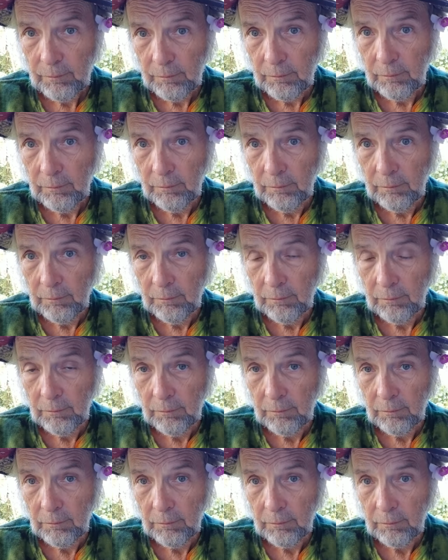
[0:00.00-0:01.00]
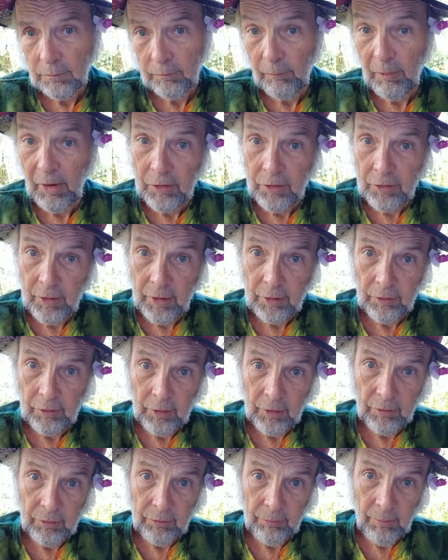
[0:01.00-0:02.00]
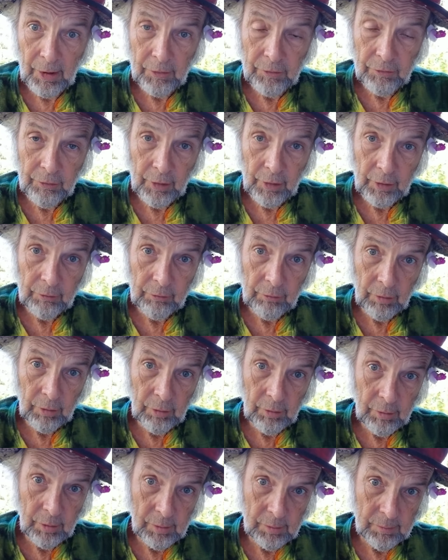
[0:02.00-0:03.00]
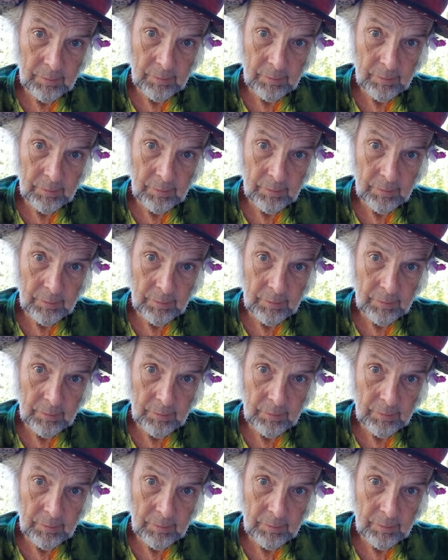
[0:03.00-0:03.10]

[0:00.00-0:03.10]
Mm-hmm. Best thing since Mandrake Grotto.